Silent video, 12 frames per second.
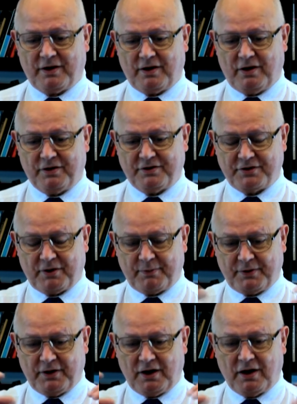on top
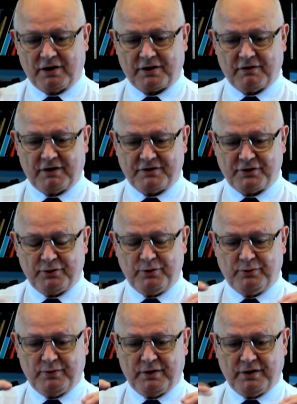of the Ark, there are
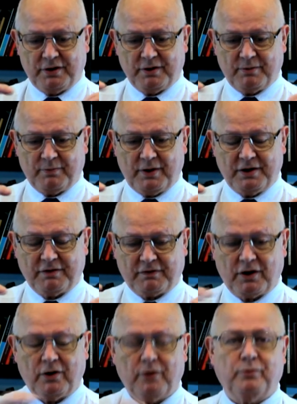two made of
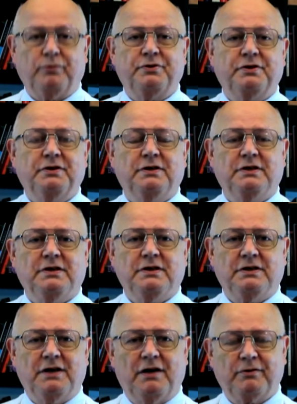gold.
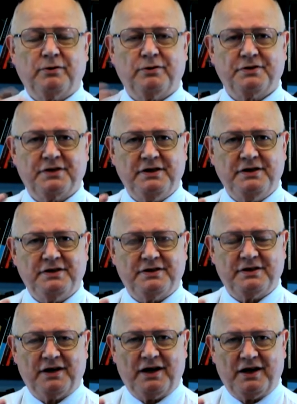Now, of course,
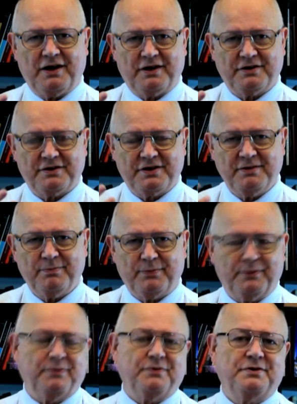these are
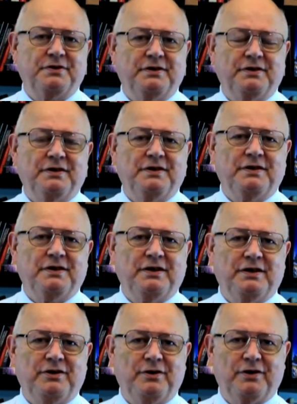symbols.
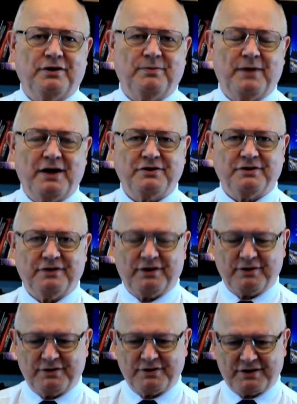You can imagine
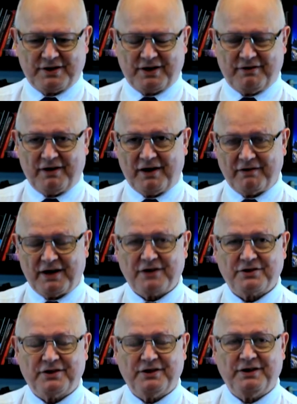that there are
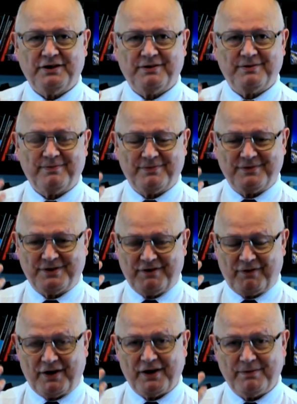actually
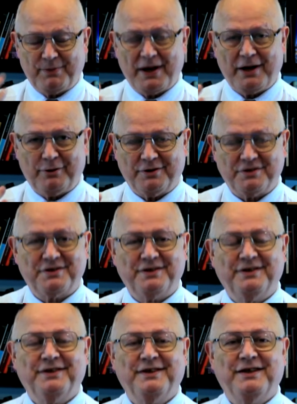divine powers
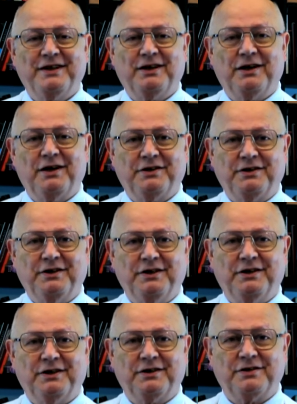guarding the
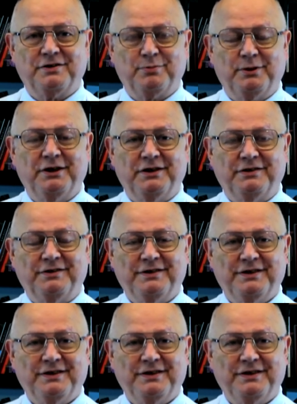Ark as well.